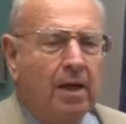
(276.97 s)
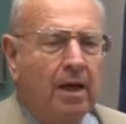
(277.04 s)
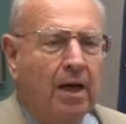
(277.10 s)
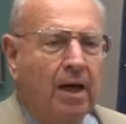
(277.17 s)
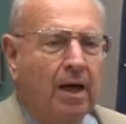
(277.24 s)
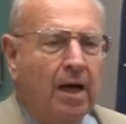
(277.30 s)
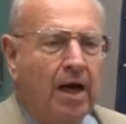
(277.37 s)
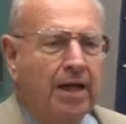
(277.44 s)

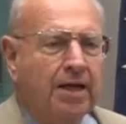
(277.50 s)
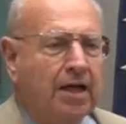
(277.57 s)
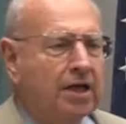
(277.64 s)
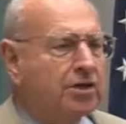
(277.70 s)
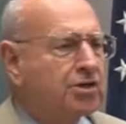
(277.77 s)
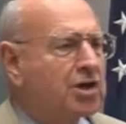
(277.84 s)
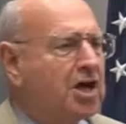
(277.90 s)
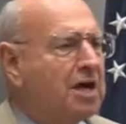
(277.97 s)
I think
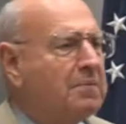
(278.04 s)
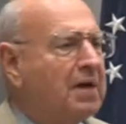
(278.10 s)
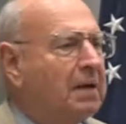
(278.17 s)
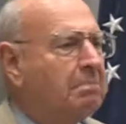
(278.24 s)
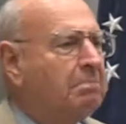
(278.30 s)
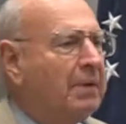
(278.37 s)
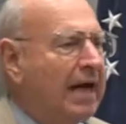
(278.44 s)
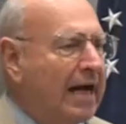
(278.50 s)
it's
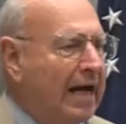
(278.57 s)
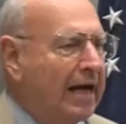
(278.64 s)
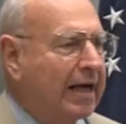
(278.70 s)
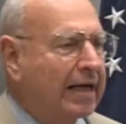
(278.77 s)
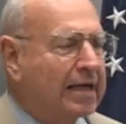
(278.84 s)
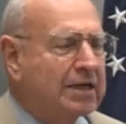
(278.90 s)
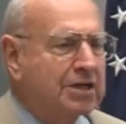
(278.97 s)
coming back.